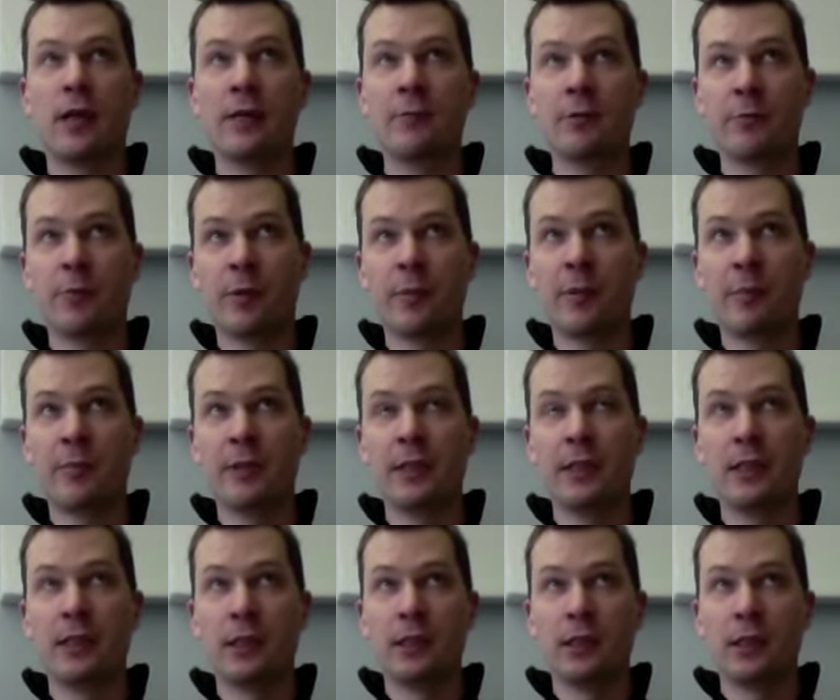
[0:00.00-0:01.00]
I would
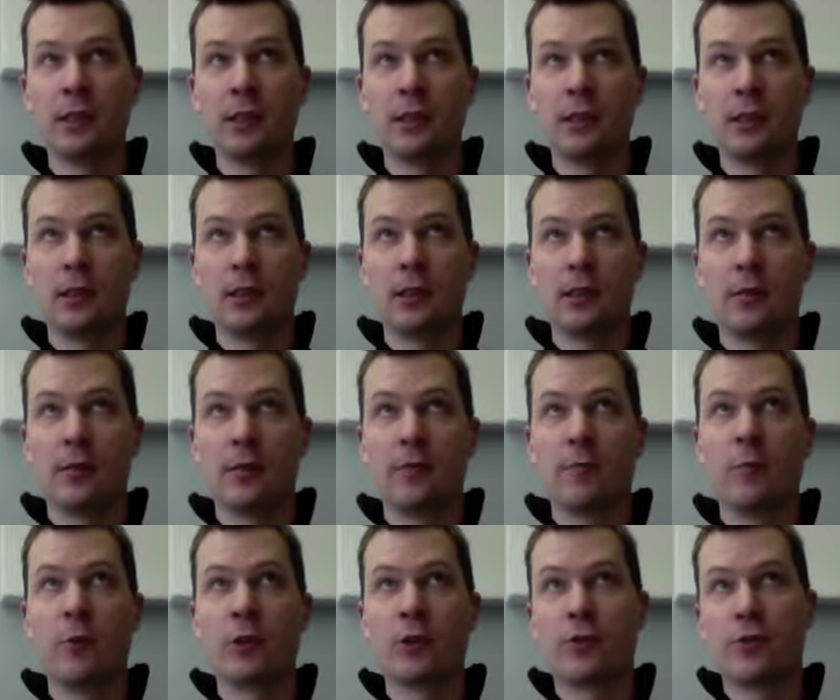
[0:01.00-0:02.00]
probably
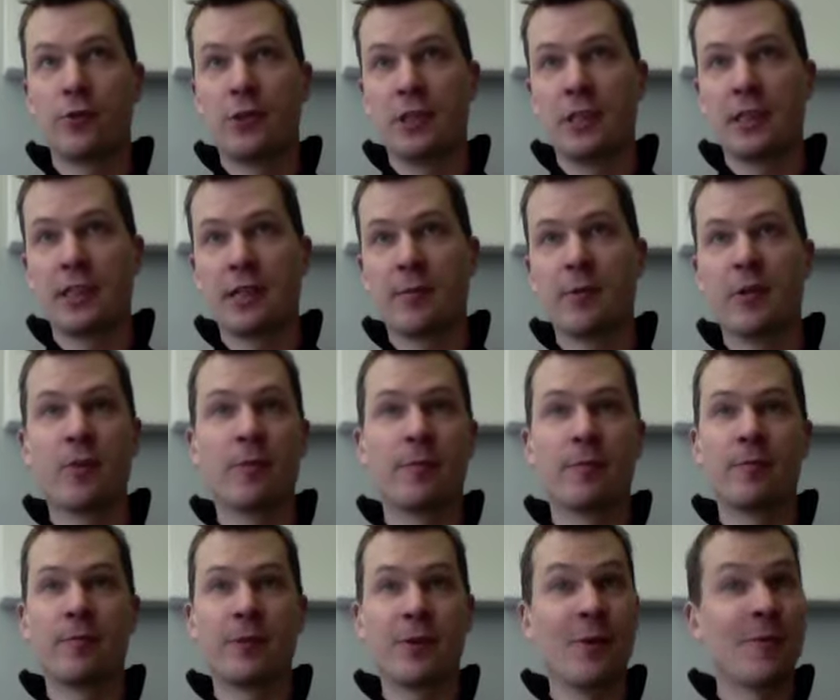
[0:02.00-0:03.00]
want to see some
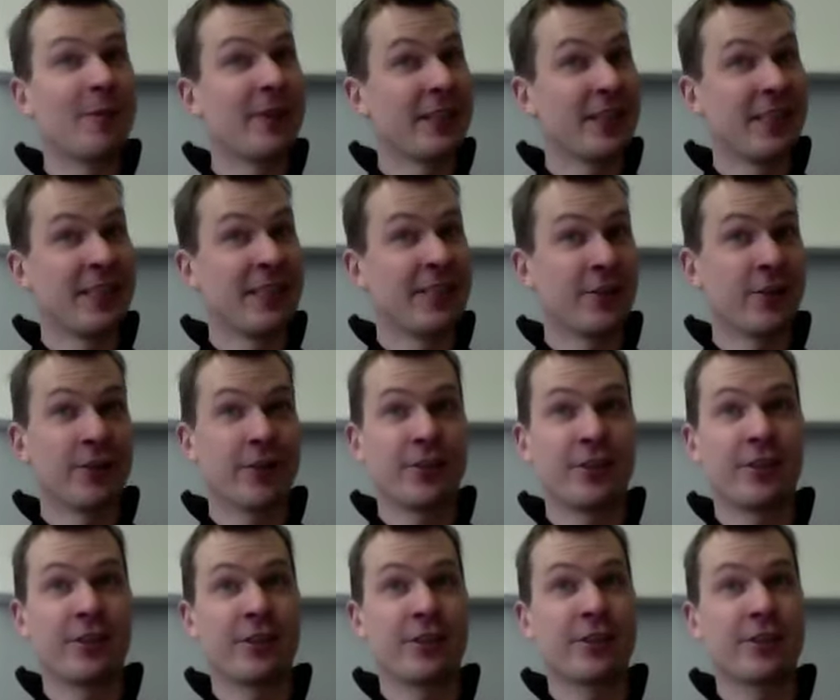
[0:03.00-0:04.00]

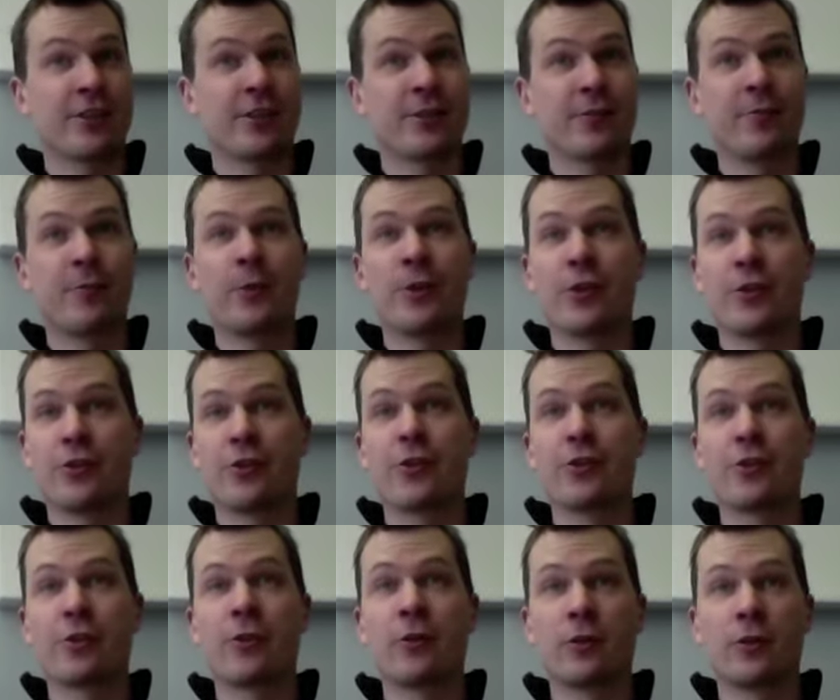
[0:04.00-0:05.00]
competitors' versions
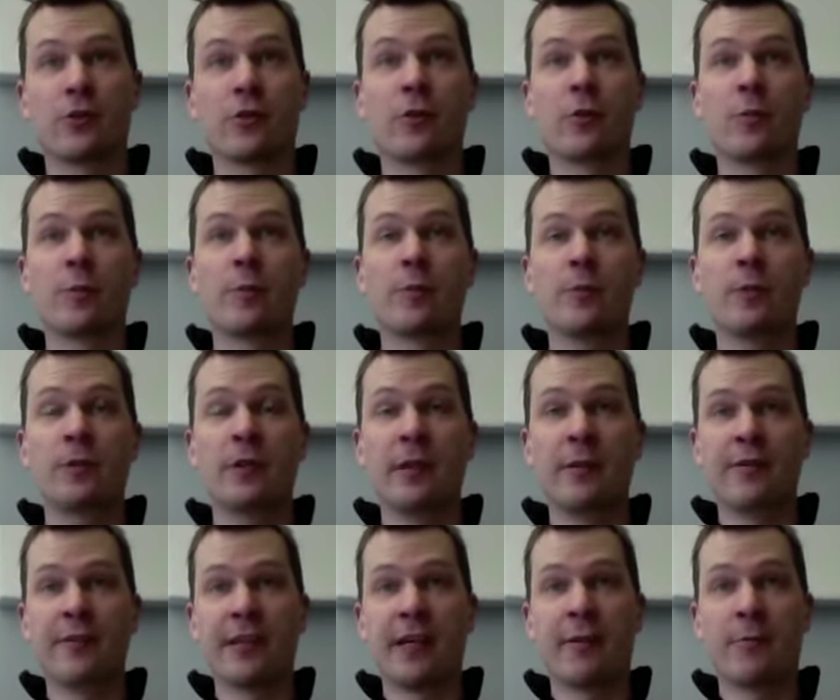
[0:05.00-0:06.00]
also,
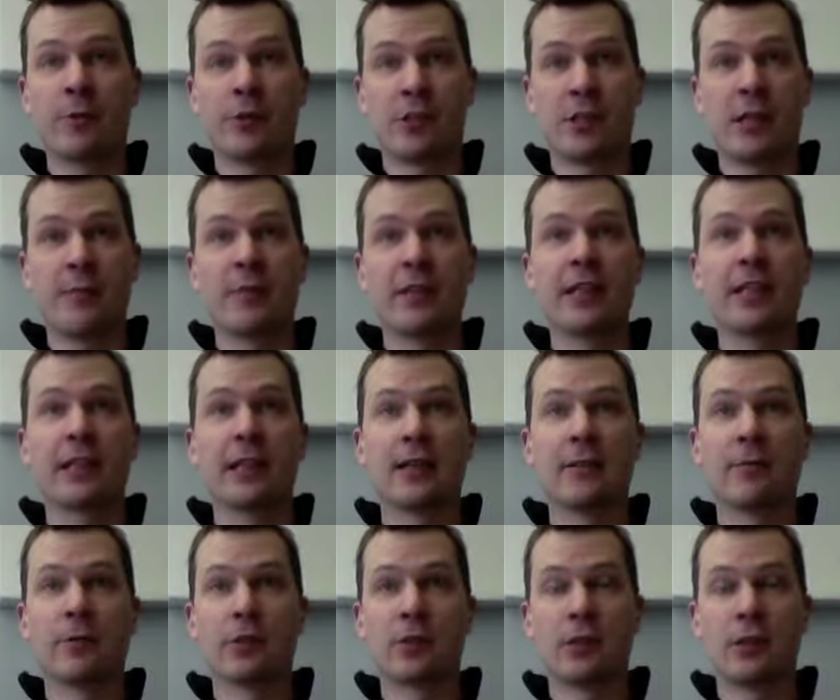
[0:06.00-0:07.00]
if there was something that
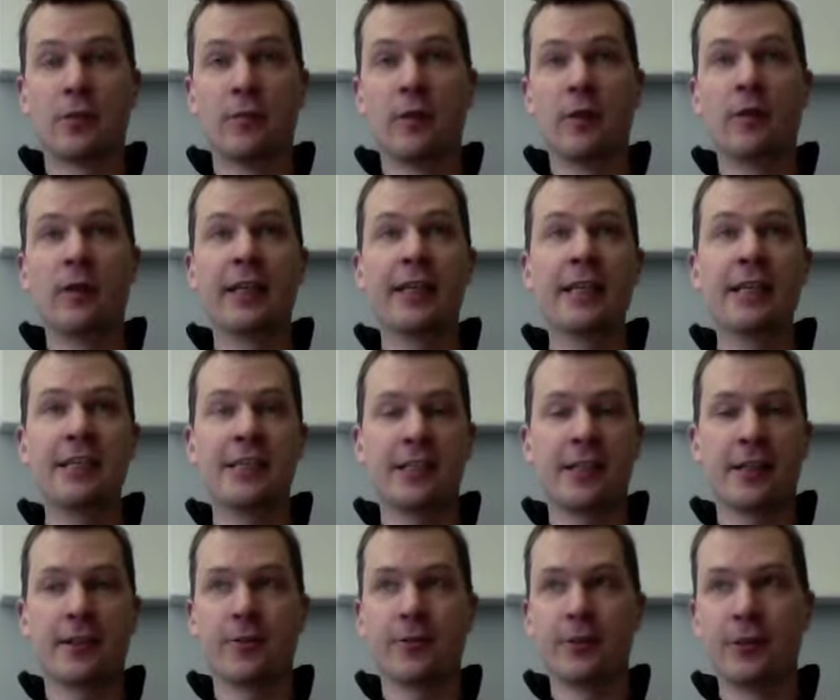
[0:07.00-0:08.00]
was
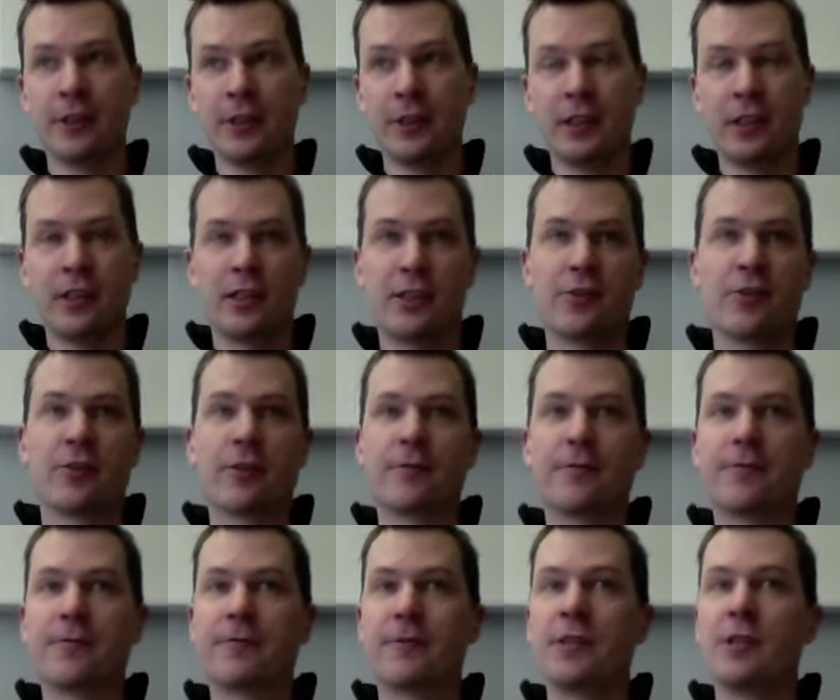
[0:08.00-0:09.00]
easier to sort of
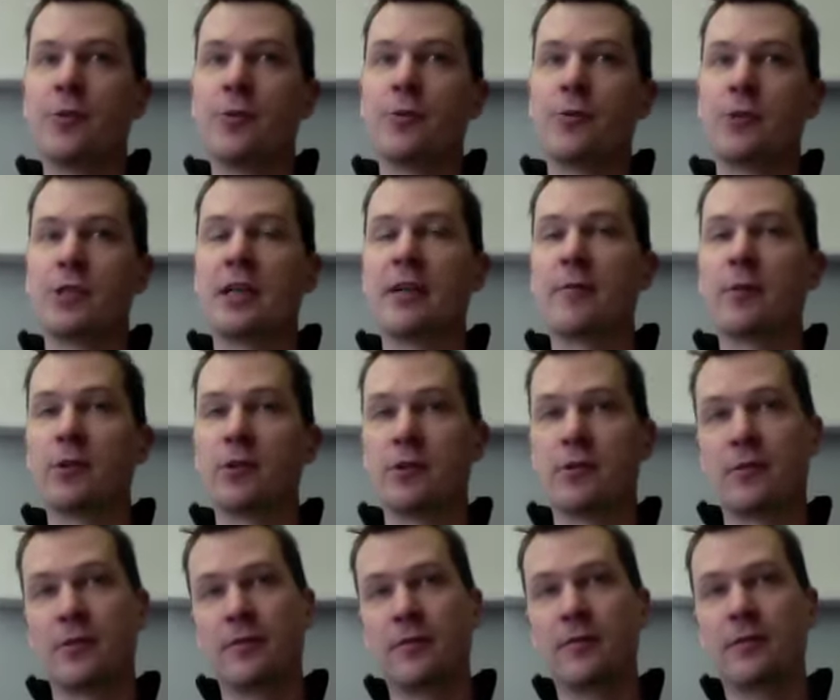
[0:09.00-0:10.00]
use and
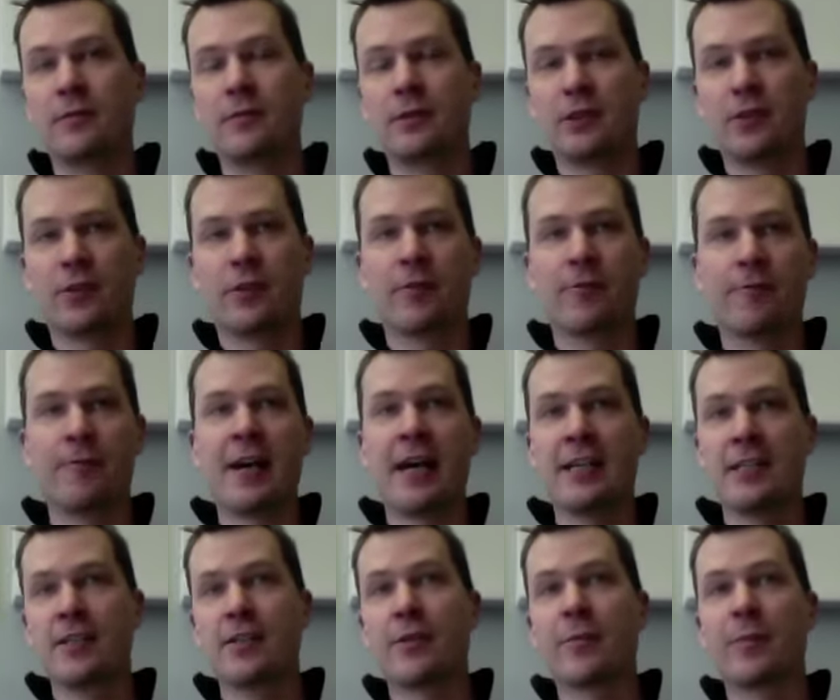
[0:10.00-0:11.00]
was sort of
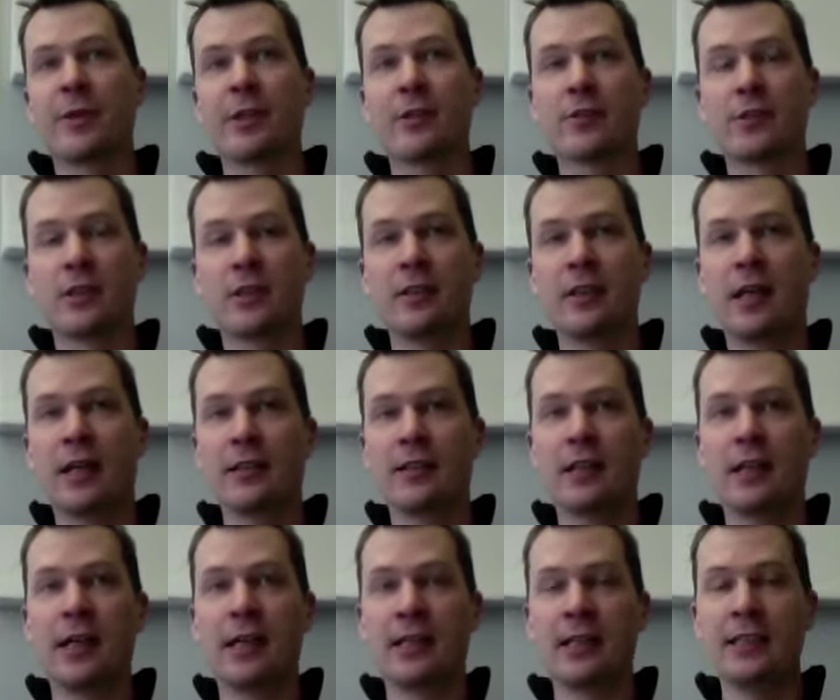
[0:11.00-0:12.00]
faster, because
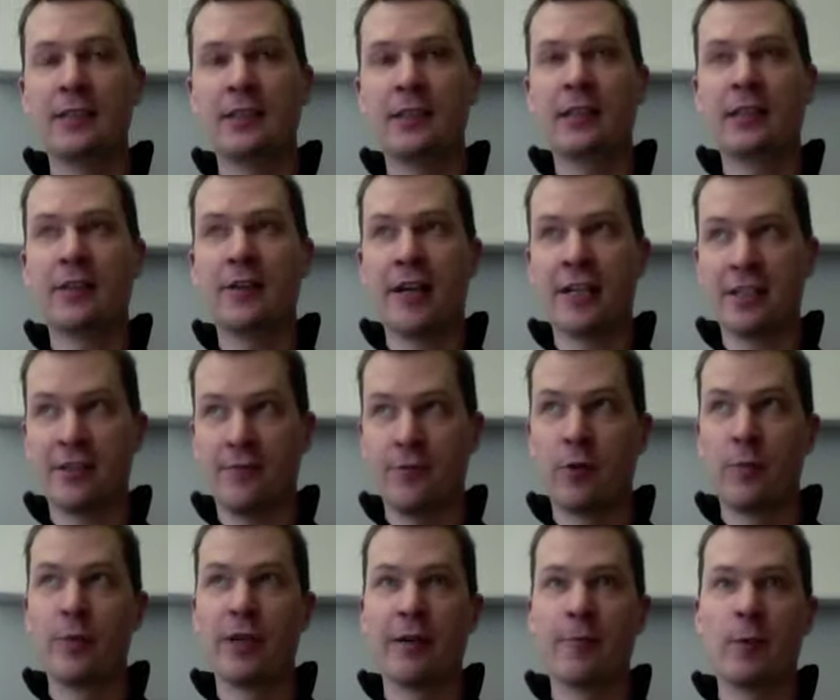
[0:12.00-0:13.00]
at least it crashed for
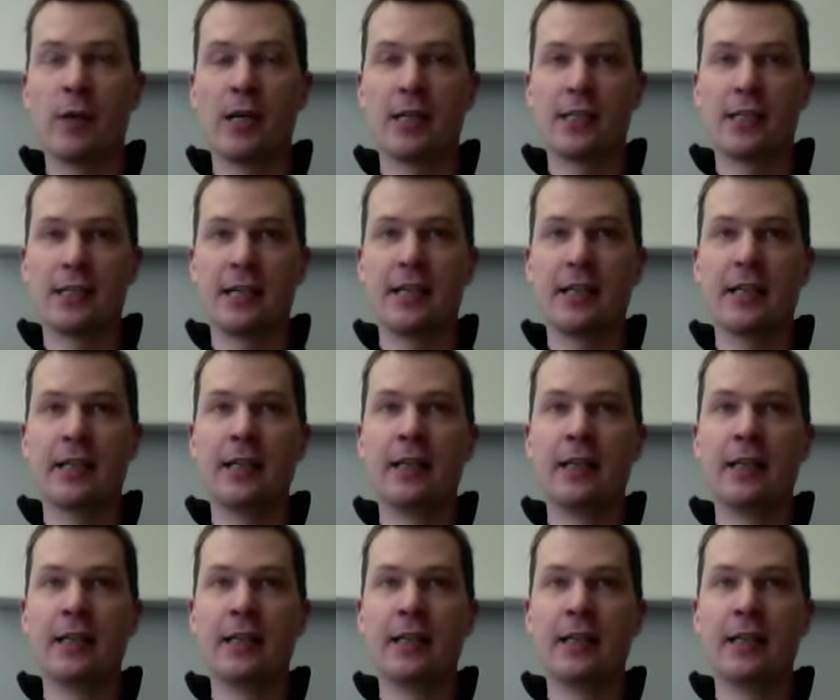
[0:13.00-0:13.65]
me once, and